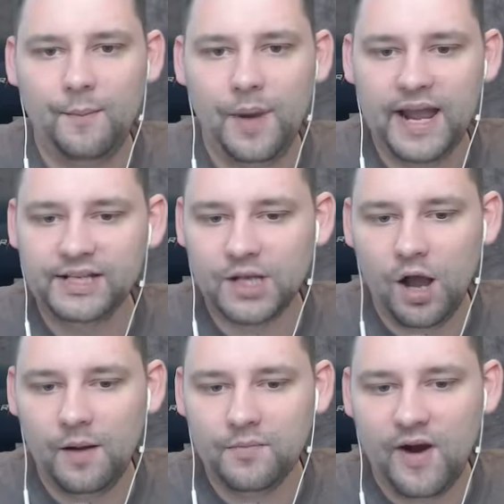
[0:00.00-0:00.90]
Base
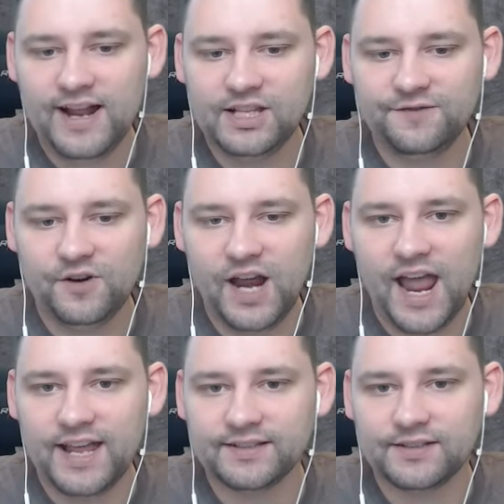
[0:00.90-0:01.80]
upgrades for
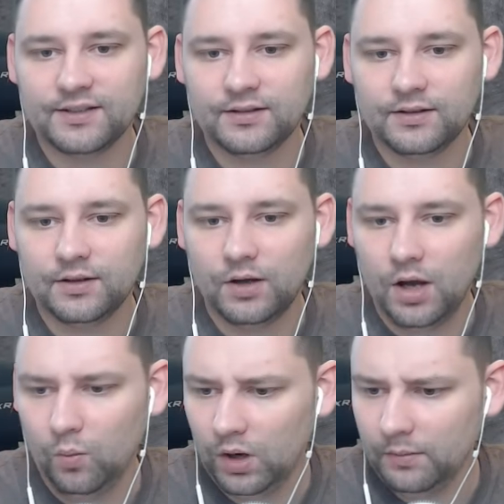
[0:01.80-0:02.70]
days.
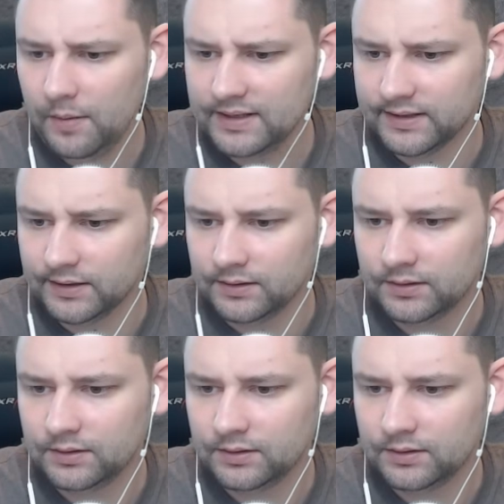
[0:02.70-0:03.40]
What am I missing?